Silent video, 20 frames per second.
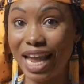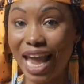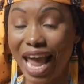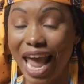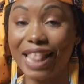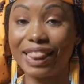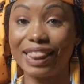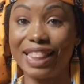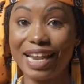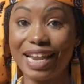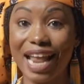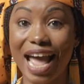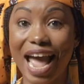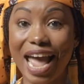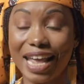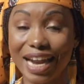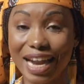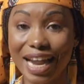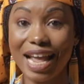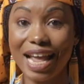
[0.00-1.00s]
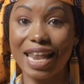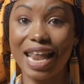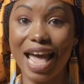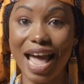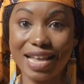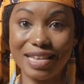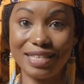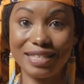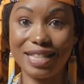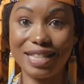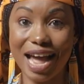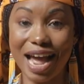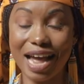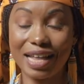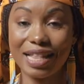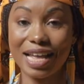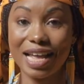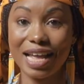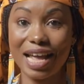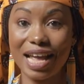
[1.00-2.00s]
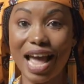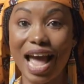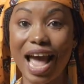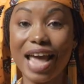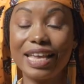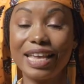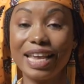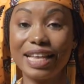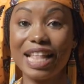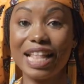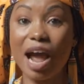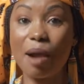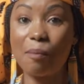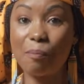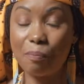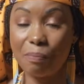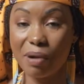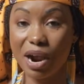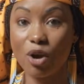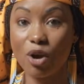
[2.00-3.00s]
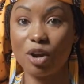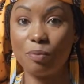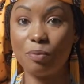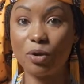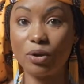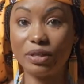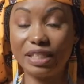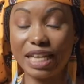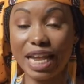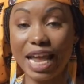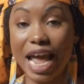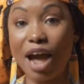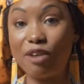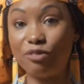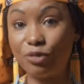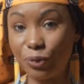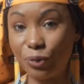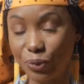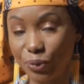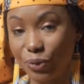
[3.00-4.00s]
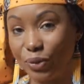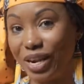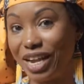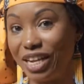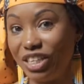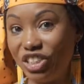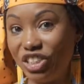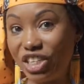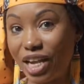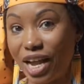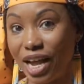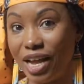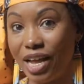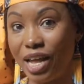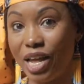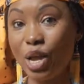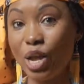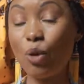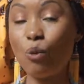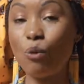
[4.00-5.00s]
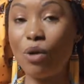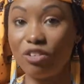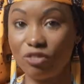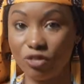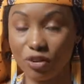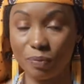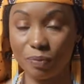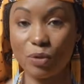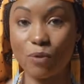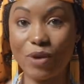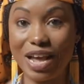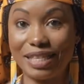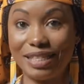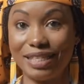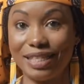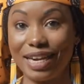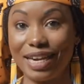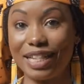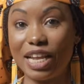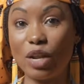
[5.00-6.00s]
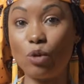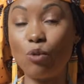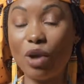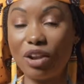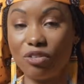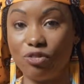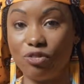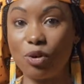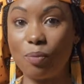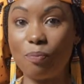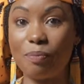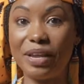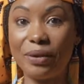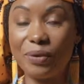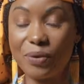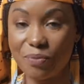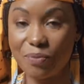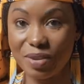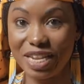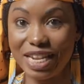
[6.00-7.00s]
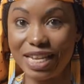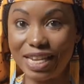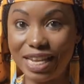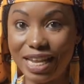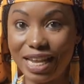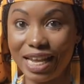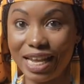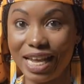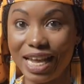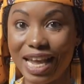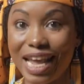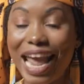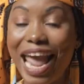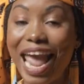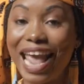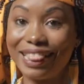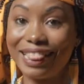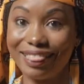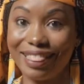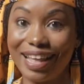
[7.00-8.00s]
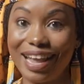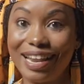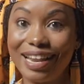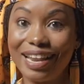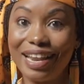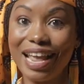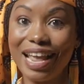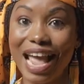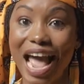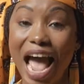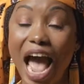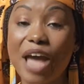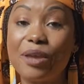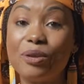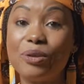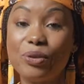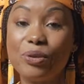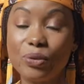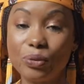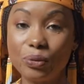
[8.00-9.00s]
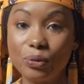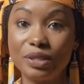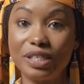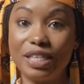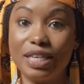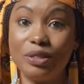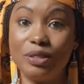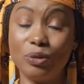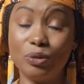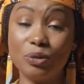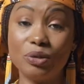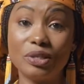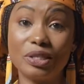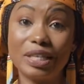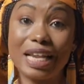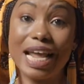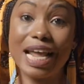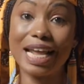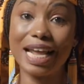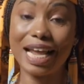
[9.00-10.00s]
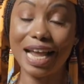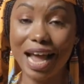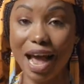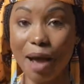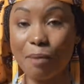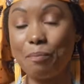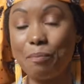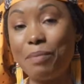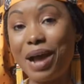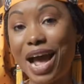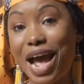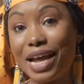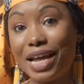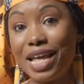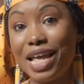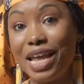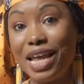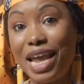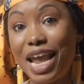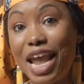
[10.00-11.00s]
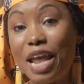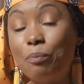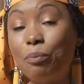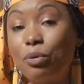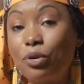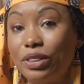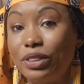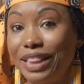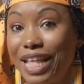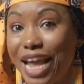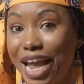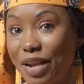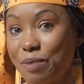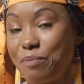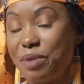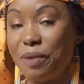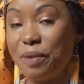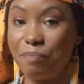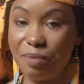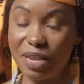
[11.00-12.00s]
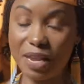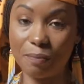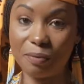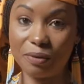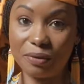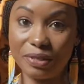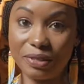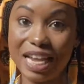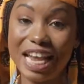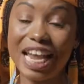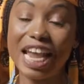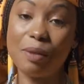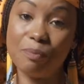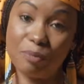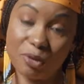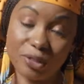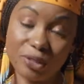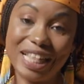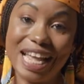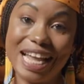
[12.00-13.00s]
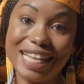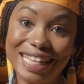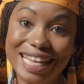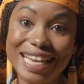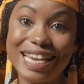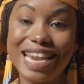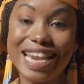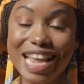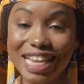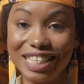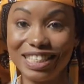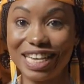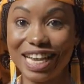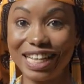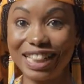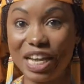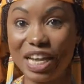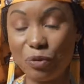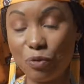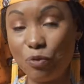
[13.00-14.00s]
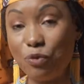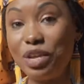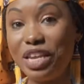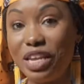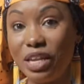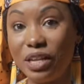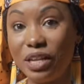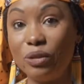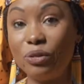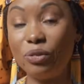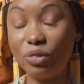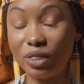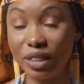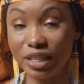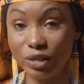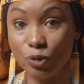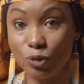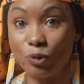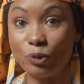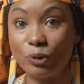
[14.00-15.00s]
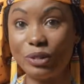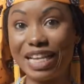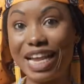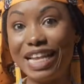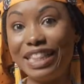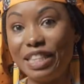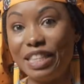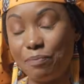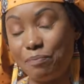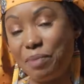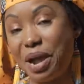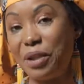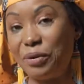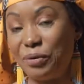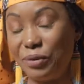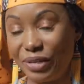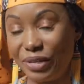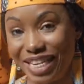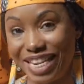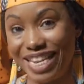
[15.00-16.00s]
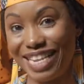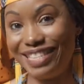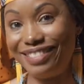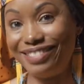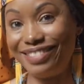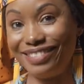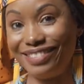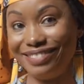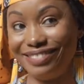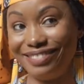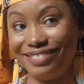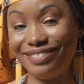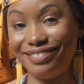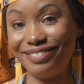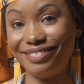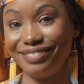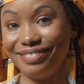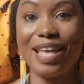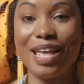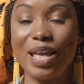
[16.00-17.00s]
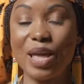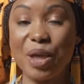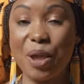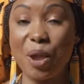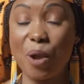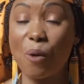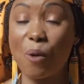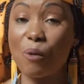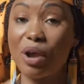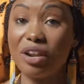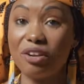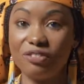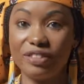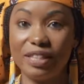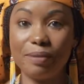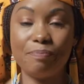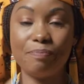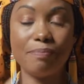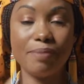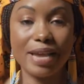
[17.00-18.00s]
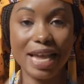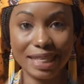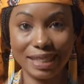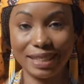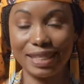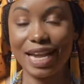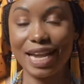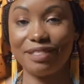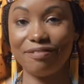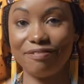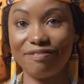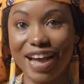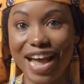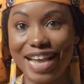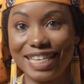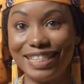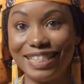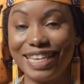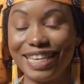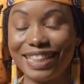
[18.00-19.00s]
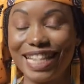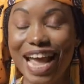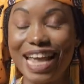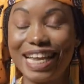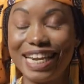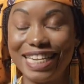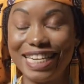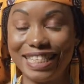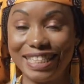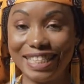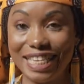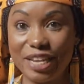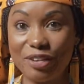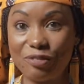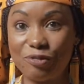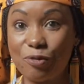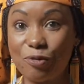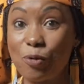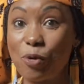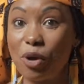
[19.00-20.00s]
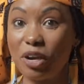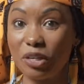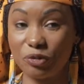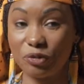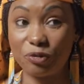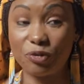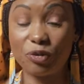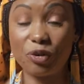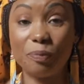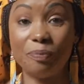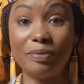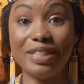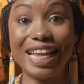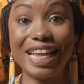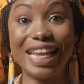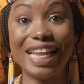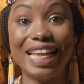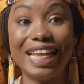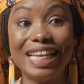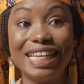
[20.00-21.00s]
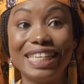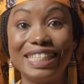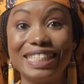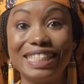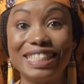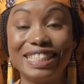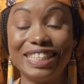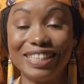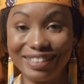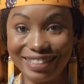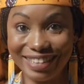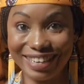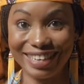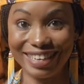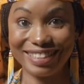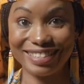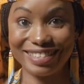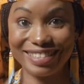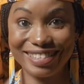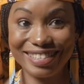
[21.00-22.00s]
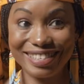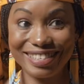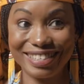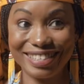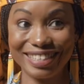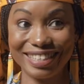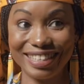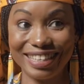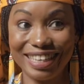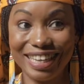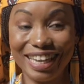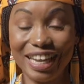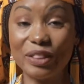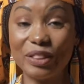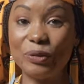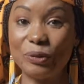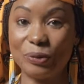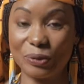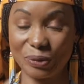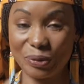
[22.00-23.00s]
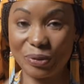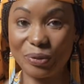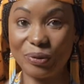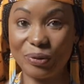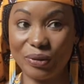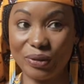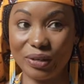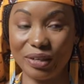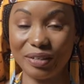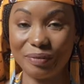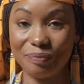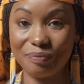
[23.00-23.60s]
And then I realized that I get empowered because I have two cultures, one from the Western and one from my community. And then I use it to just like come back and protect my peoples and protect the nature that we use and depend on it. One of the best advice that I received was from the children in the school.